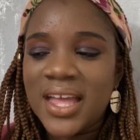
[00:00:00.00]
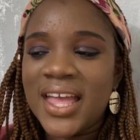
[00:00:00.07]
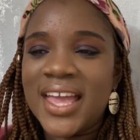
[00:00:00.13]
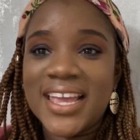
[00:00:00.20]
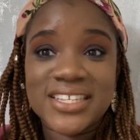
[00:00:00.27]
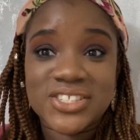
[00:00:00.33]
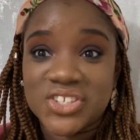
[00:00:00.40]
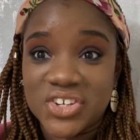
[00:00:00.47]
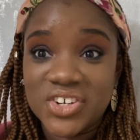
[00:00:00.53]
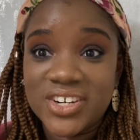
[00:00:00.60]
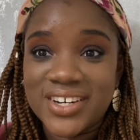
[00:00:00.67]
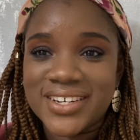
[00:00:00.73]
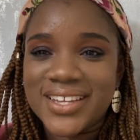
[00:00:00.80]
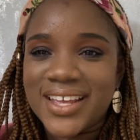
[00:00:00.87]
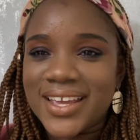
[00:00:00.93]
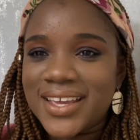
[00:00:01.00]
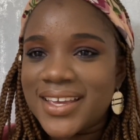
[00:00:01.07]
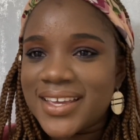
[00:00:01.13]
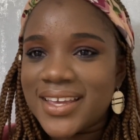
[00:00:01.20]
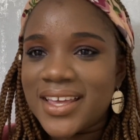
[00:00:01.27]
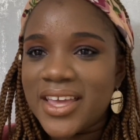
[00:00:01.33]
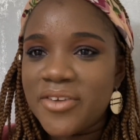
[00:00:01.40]
it's good.
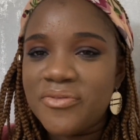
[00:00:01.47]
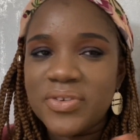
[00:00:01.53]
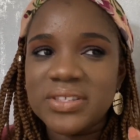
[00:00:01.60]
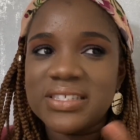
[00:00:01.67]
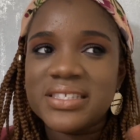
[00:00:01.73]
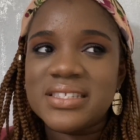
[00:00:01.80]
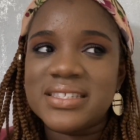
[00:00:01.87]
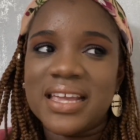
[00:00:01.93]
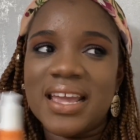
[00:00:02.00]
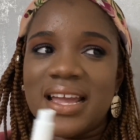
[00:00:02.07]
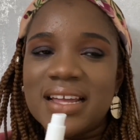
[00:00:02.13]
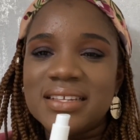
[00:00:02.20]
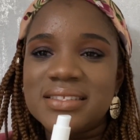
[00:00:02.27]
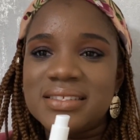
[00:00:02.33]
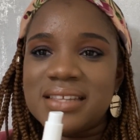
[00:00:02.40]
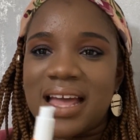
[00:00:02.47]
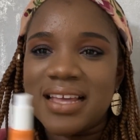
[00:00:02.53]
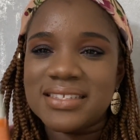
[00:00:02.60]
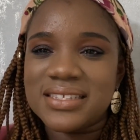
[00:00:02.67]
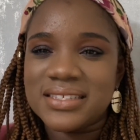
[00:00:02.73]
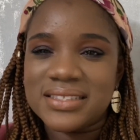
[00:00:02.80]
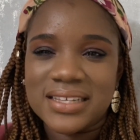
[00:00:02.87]
Like if it stands
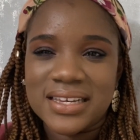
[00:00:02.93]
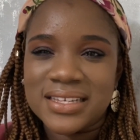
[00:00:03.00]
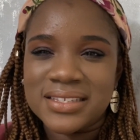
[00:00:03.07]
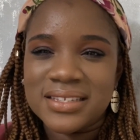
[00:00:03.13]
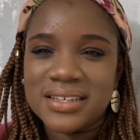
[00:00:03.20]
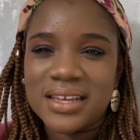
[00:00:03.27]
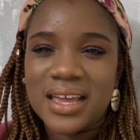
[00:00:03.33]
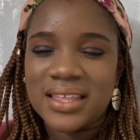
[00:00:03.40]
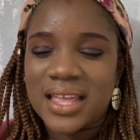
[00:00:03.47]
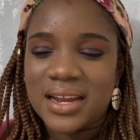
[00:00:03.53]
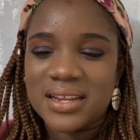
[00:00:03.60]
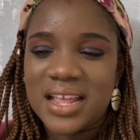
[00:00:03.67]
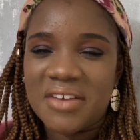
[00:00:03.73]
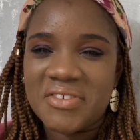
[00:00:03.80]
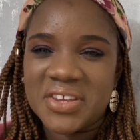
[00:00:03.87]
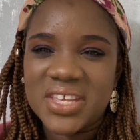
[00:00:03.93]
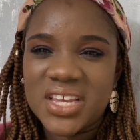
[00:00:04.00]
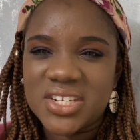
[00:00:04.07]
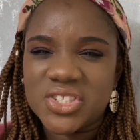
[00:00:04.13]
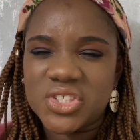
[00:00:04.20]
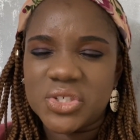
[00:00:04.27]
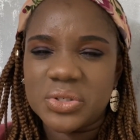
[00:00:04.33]
as it did and I didn't have
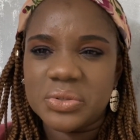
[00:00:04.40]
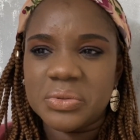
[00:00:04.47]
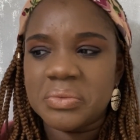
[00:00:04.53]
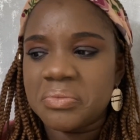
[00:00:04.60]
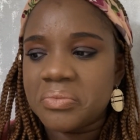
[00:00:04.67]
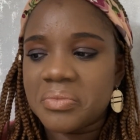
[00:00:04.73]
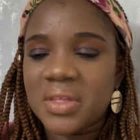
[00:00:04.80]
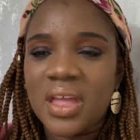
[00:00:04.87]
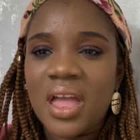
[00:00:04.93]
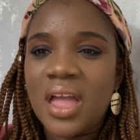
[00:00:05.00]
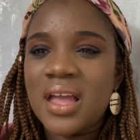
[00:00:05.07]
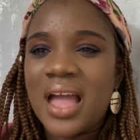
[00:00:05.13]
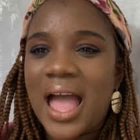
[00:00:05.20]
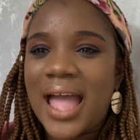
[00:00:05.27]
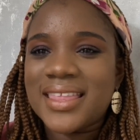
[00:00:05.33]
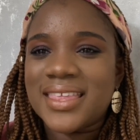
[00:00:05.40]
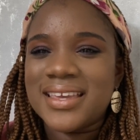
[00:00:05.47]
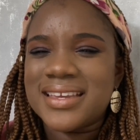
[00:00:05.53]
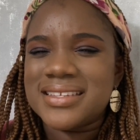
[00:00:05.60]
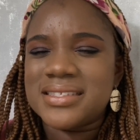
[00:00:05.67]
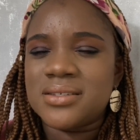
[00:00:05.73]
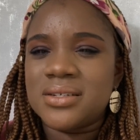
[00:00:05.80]
any issue, I
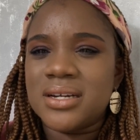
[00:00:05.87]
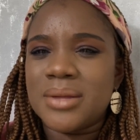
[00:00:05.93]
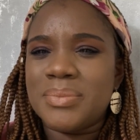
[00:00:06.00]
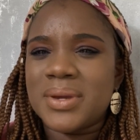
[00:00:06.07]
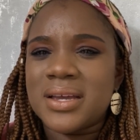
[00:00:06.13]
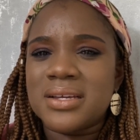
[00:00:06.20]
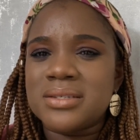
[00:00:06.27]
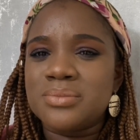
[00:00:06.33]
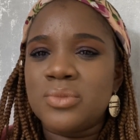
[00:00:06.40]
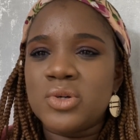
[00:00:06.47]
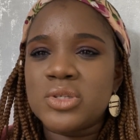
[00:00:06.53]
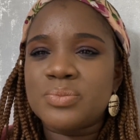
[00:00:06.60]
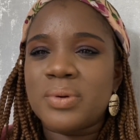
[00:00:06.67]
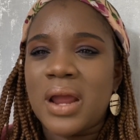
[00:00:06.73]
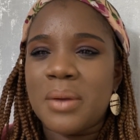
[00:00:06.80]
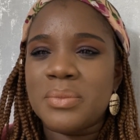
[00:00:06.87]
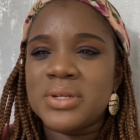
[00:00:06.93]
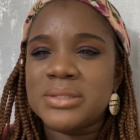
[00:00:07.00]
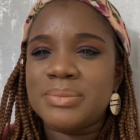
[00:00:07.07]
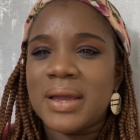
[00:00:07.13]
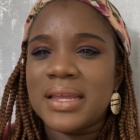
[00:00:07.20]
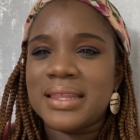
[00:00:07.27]
think it's good, because most
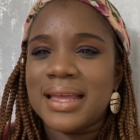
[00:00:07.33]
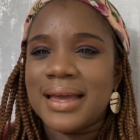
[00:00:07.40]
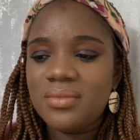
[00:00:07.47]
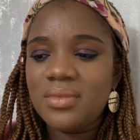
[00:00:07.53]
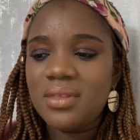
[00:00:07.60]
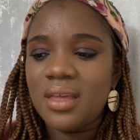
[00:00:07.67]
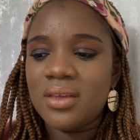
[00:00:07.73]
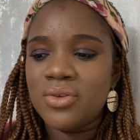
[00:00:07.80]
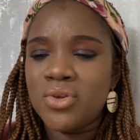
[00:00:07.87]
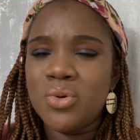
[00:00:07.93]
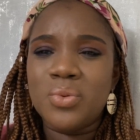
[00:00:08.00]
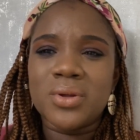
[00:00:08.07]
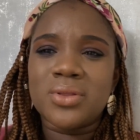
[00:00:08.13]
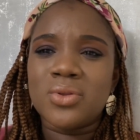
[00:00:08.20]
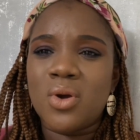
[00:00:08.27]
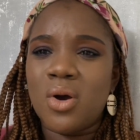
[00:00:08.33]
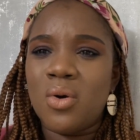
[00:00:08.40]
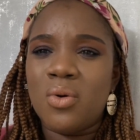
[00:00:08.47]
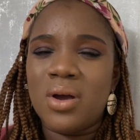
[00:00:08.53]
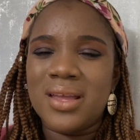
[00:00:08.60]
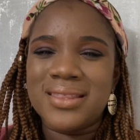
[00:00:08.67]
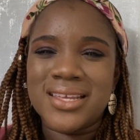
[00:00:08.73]
primers by now you would
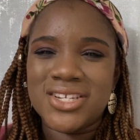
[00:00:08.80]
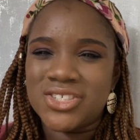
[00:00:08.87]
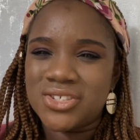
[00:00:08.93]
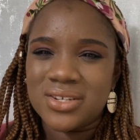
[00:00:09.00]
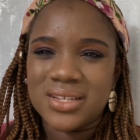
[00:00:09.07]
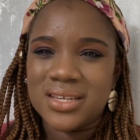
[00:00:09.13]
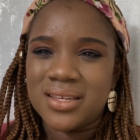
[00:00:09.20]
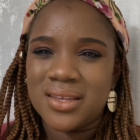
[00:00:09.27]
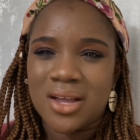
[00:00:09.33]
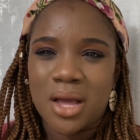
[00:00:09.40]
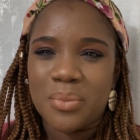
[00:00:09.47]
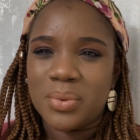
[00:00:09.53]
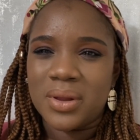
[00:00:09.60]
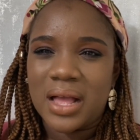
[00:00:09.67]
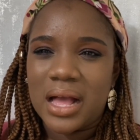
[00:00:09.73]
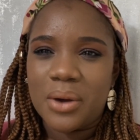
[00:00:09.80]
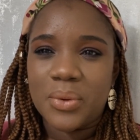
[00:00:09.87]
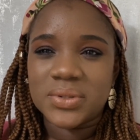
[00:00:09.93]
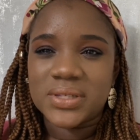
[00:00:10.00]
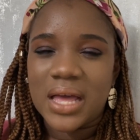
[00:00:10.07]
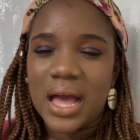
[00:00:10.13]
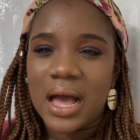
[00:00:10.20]
know initially in a couple of
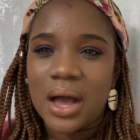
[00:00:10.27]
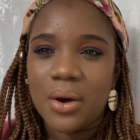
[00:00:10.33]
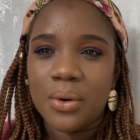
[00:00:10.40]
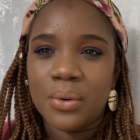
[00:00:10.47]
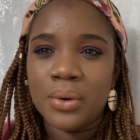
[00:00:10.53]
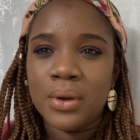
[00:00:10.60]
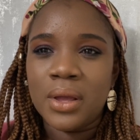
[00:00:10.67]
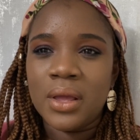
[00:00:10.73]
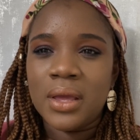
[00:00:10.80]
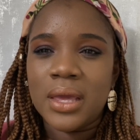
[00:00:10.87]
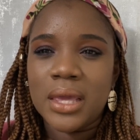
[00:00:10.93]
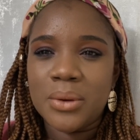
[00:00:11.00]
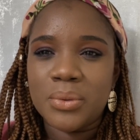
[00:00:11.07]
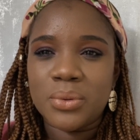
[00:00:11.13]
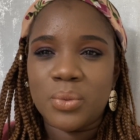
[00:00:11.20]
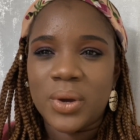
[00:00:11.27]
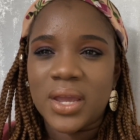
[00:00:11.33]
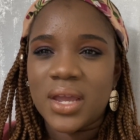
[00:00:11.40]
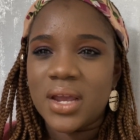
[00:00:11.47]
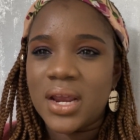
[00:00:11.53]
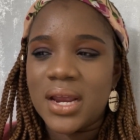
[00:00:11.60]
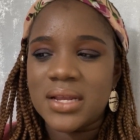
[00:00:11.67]
hours how it would
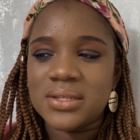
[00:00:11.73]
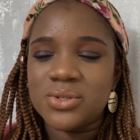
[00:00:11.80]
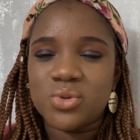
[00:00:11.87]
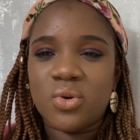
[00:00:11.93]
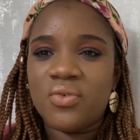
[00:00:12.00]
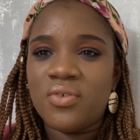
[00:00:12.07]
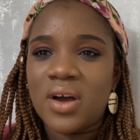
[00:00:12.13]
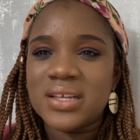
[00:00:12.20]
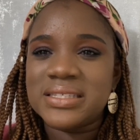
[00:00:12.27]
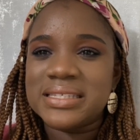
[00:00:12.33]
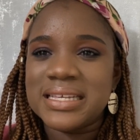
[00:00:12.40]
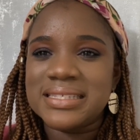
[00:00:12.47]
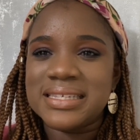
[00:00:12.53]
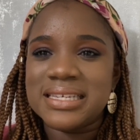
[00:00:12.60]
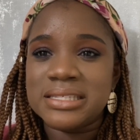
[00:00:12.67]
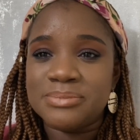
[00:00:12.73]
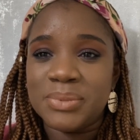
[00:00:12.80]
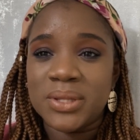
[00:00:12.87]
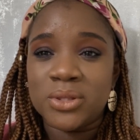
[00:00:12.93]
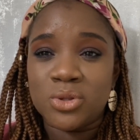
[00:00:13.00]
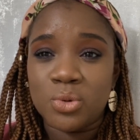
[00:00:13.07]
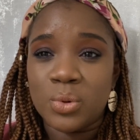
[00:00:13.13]
wear, and so far since it's
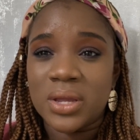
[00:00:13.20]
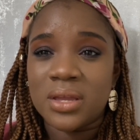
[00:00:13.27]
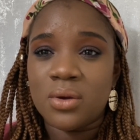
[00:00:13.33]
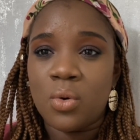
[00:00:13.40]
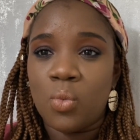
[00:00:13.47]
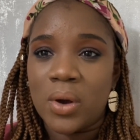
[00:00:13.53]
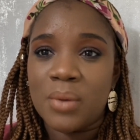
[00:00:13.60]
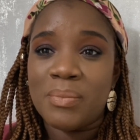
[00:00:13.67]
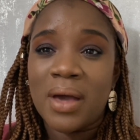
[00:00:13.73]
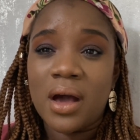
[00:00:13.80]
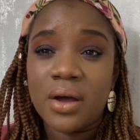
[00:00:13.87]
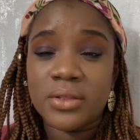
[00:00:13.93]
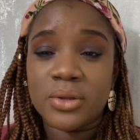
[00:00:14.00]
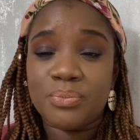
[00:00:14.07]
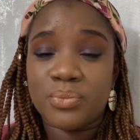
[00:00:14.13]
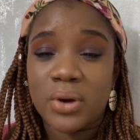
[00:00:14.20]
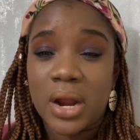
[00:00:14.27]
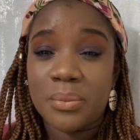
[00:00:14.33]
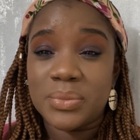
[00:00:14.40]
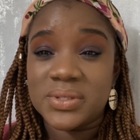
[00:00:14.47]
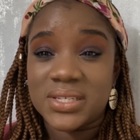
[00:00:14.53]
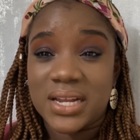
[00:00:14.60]
been doing what my other
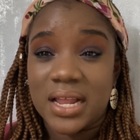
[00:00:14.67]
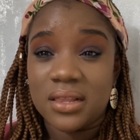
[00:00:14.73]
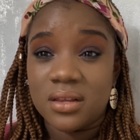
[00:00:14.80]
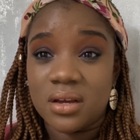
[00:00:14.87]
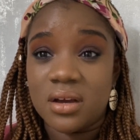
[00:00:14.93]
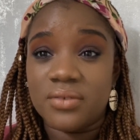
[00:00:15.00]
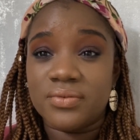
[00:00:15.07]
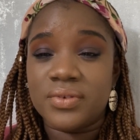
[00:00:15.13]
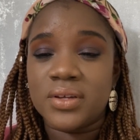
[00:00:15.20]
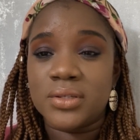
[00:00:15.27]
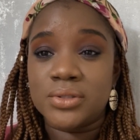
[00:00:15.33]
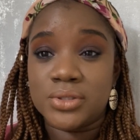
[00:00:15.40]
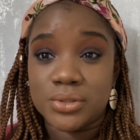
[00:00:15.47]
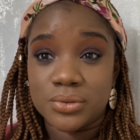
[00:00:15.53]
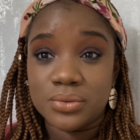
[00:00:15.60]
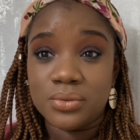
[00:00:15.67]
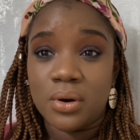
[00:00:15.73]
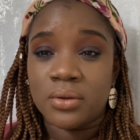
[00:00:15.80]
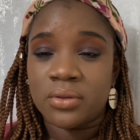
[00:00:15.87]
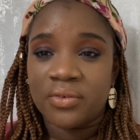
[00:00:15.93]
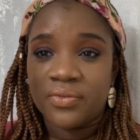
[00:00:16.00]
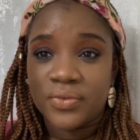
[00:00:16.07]
primers that I love do
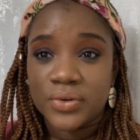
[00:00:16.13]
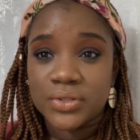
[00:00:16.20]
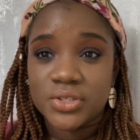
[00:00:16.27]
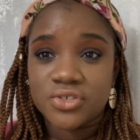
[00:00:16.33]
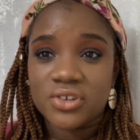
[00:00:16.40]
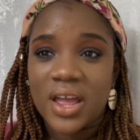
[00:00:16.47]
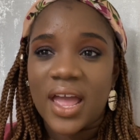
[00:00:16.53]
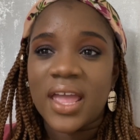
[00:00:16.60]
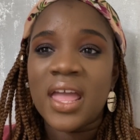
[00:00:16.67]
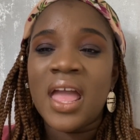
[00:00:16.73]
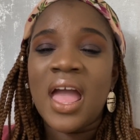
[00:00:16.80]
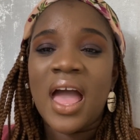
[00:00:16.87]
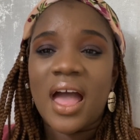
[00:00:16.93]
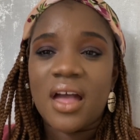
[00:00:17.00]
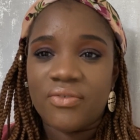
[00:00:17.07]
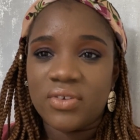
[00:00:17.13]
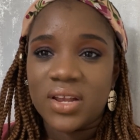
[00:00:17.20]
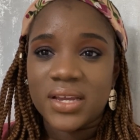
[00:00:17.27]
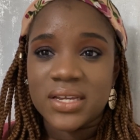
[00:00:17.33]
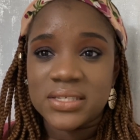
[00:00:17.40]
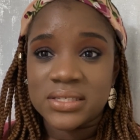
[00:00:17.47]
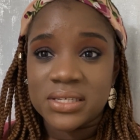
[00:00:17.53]
on the first try, I
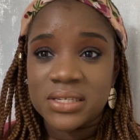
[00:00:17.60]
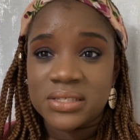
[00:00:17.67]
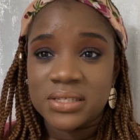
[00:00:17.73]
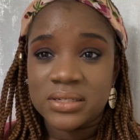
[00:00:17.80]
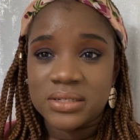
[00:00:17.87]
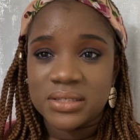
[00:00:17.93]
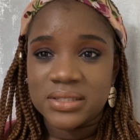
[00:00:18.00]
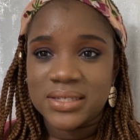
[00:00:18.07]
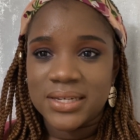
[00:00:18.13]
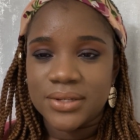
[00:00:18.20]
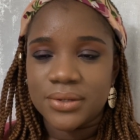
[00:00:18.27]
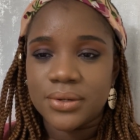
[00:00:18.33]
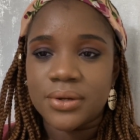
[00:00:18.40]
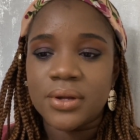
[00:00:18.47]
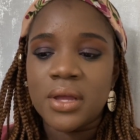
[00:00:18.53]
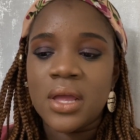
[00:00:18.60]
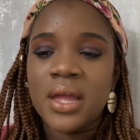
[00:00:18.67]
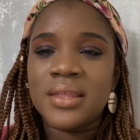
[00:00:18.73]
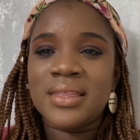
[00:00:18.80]
like it's a contender.